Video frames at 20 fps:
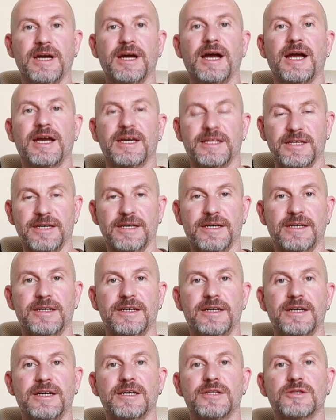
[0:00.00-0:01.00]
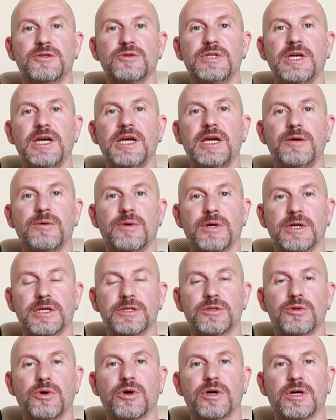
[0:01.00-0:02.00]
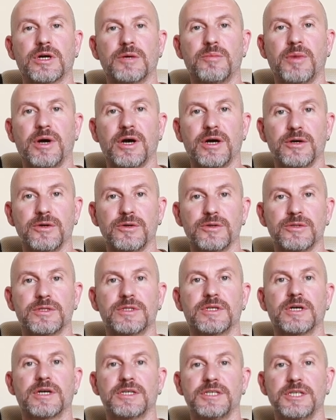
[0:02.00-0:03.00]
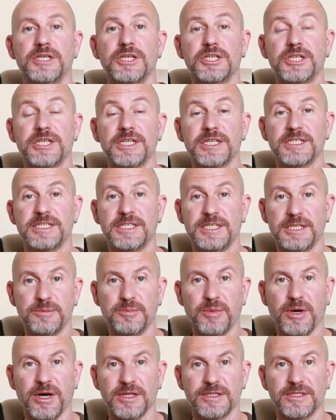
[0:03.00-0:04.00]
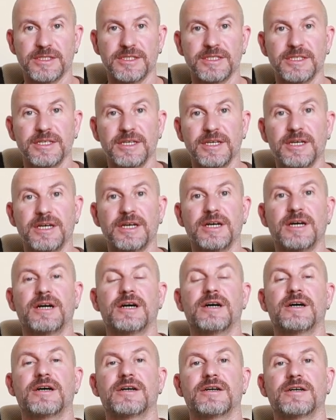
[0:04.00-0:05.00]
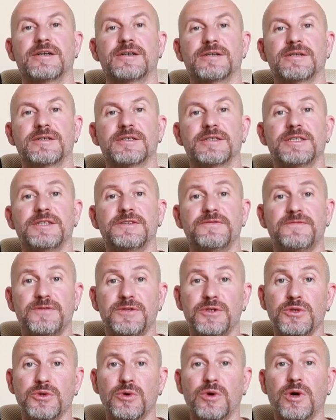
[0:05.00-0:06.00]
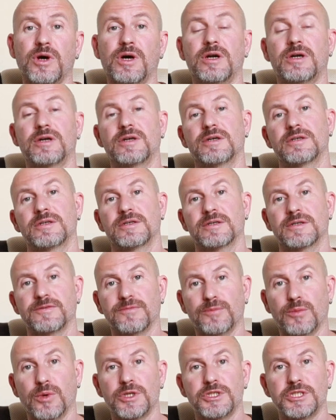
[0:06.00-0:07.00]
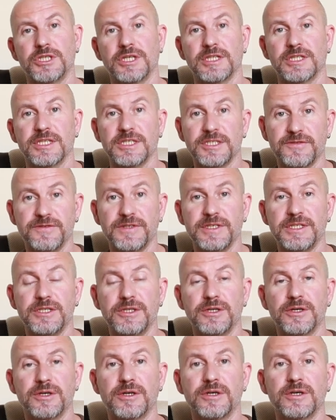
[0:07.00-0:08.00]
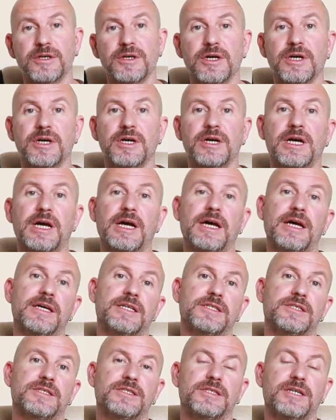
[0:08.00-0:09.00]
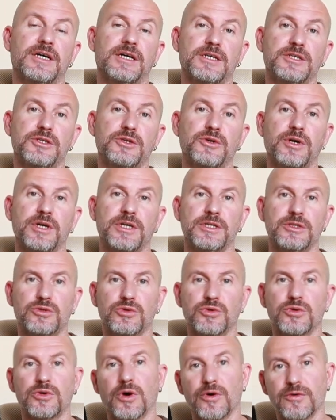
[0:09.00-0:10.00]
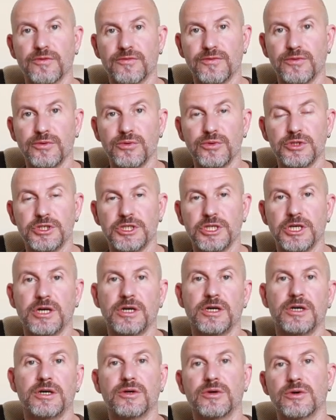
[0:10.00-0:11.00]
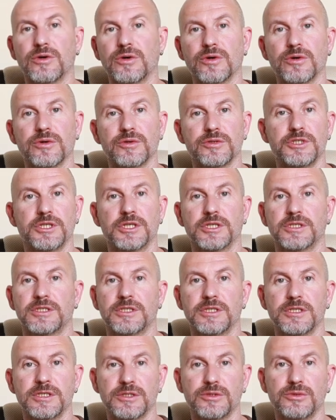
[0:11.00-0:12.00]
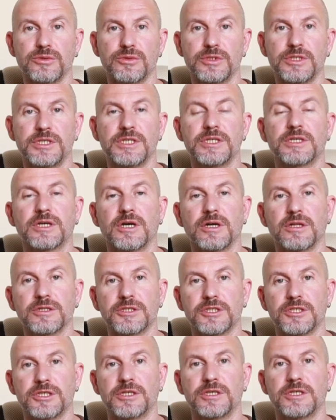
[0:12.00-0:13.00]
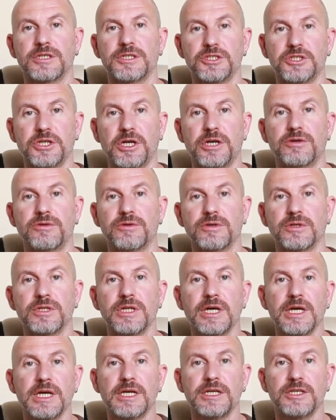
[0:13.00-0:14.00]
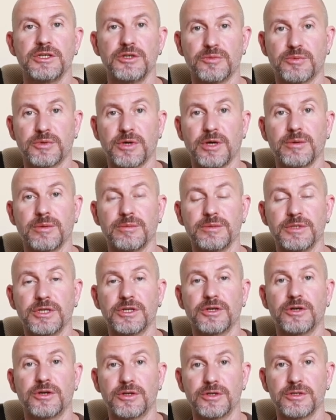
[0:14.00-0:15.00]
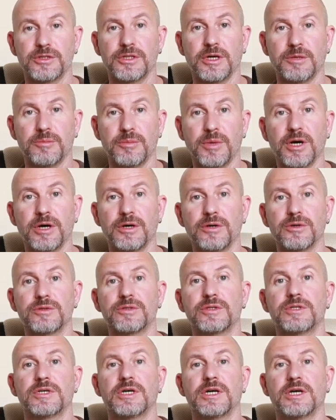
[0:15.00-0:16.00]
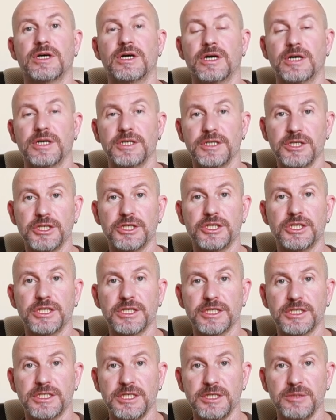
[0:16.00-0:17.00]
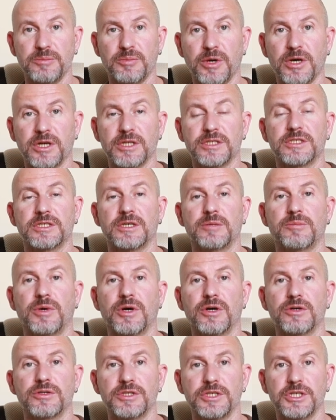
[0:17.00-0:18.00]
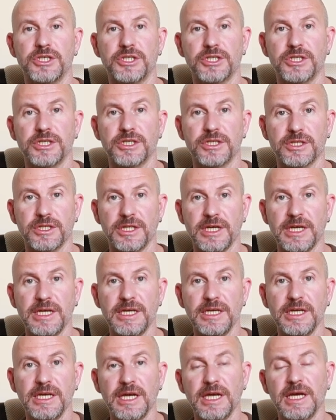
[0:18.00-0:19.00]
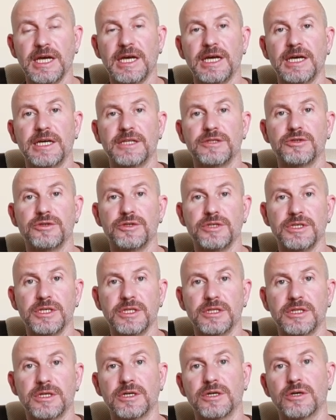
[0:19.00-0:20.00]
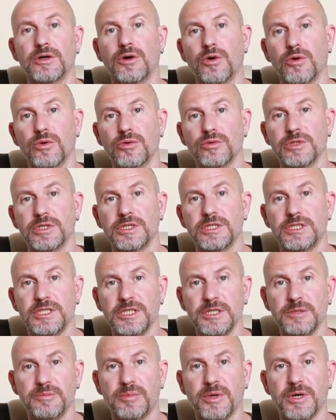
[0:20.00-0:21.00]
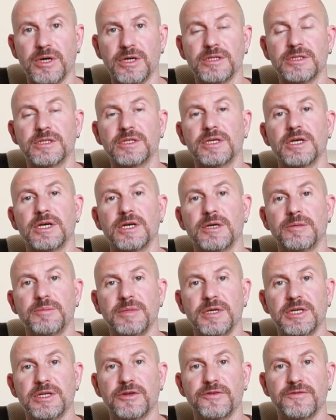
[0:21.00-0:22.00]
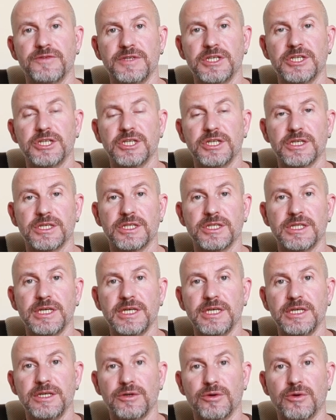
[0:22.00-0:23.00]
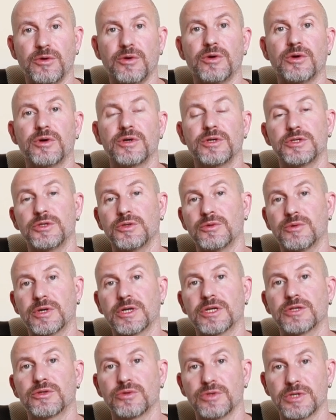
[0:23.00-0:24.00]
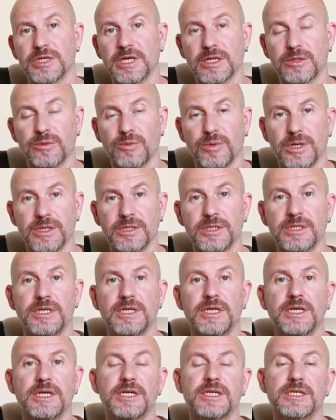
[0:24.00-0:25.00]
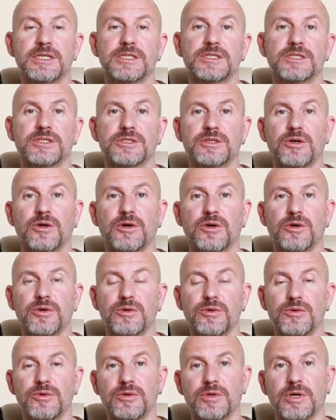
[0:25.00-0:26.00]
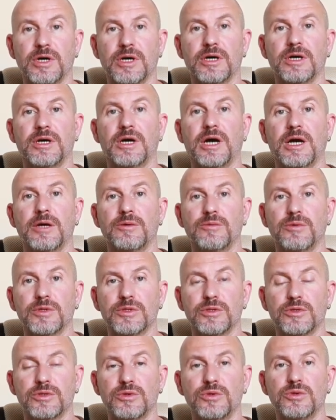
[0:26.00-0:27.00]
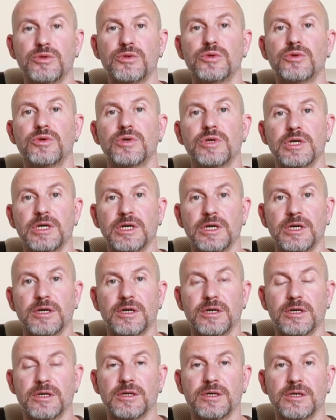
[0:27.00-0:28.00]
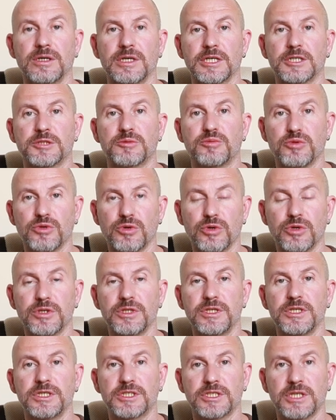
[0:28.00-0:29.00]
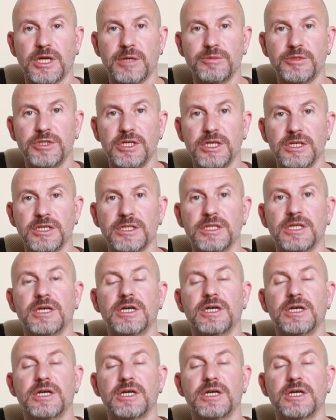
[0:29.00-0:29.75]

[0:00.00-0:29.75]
Hi there. Today I want to talk about Yi Xing teapots. If you are watching this video and you are into Gong Fu Cha or just into tea culture in general, you probably heard about Yi Xing teapots, about Yi Xing clay, and you either own a teapot made of Yi Xing clay or you wanted to get one. So I want to explore this subject.